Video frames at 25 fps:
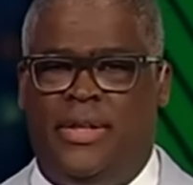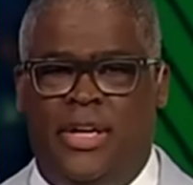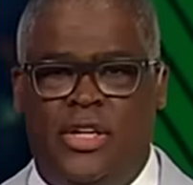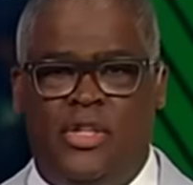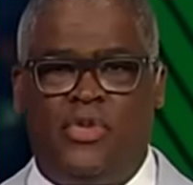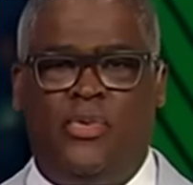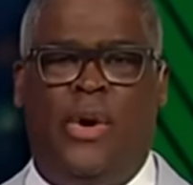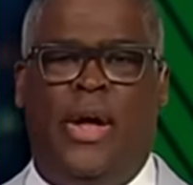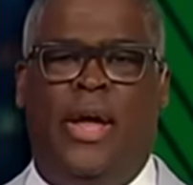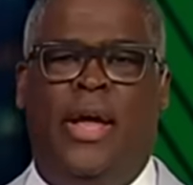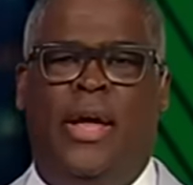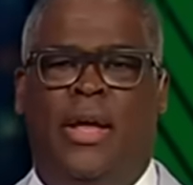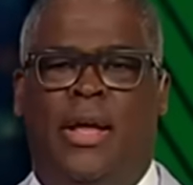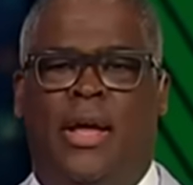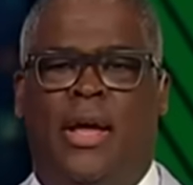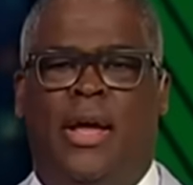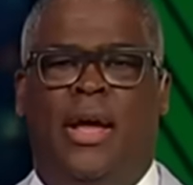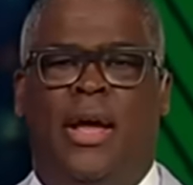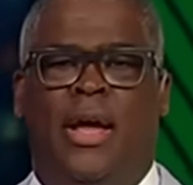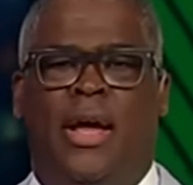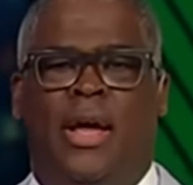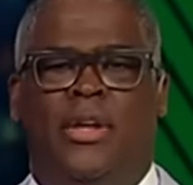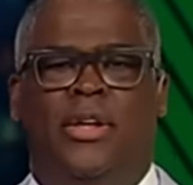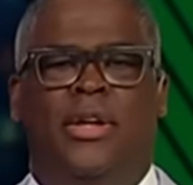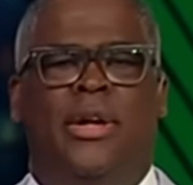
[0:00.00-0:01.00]
This way,
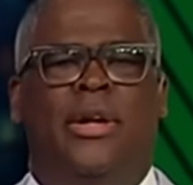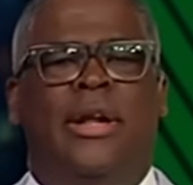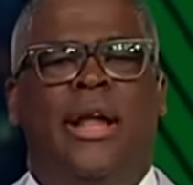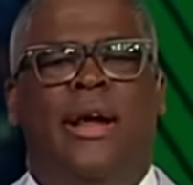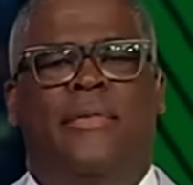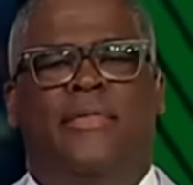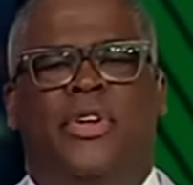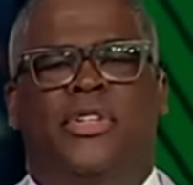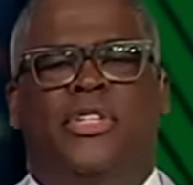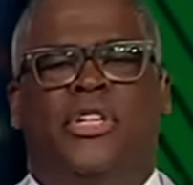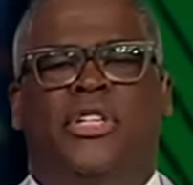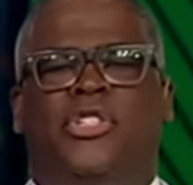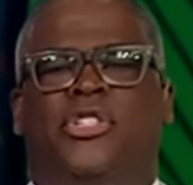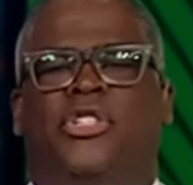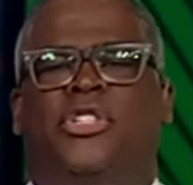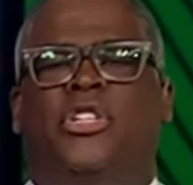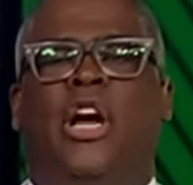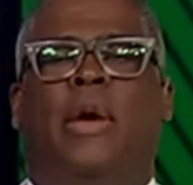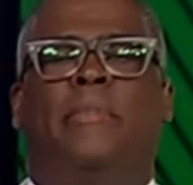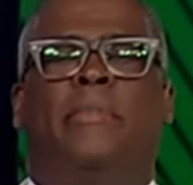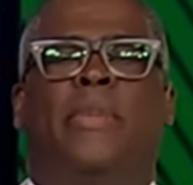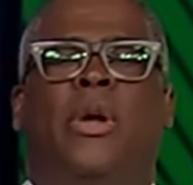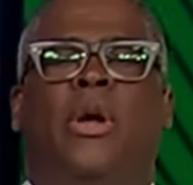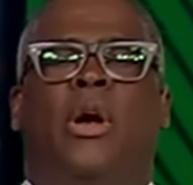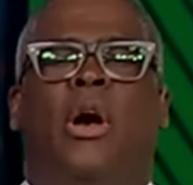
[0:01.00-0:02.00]
you're never just
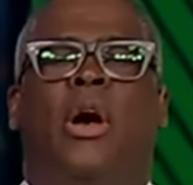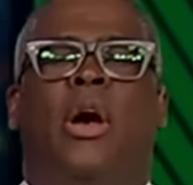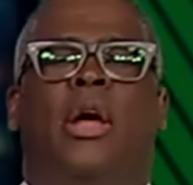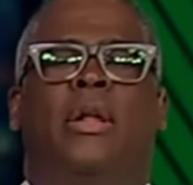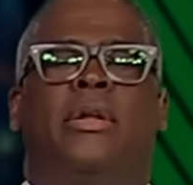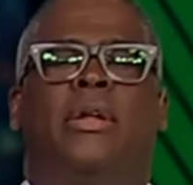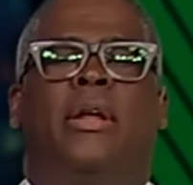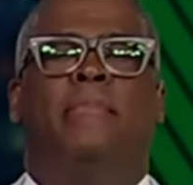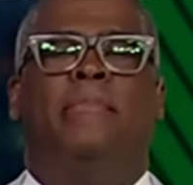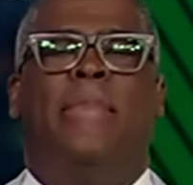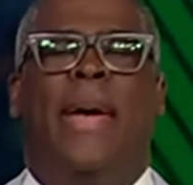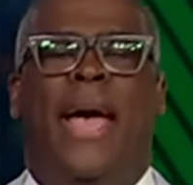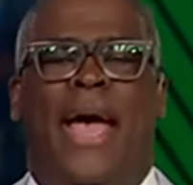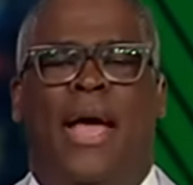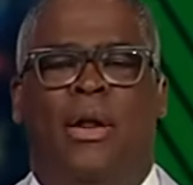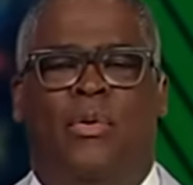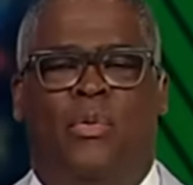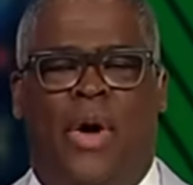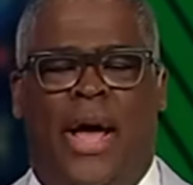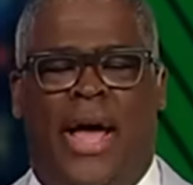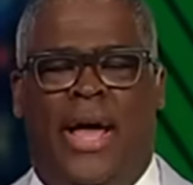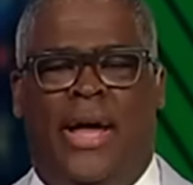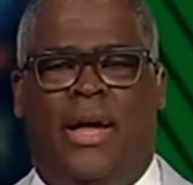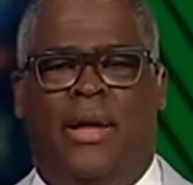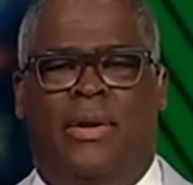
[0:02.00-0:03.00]
jumping on the
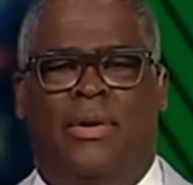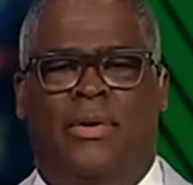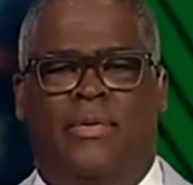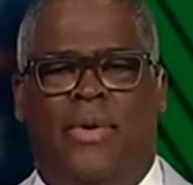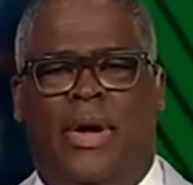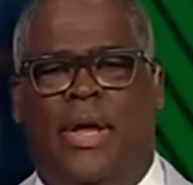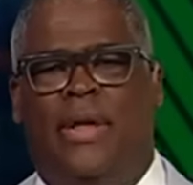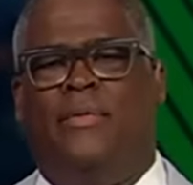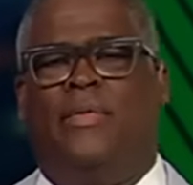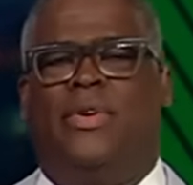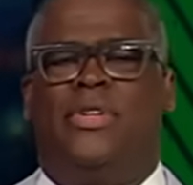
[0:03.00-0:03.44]
bandwagon, right?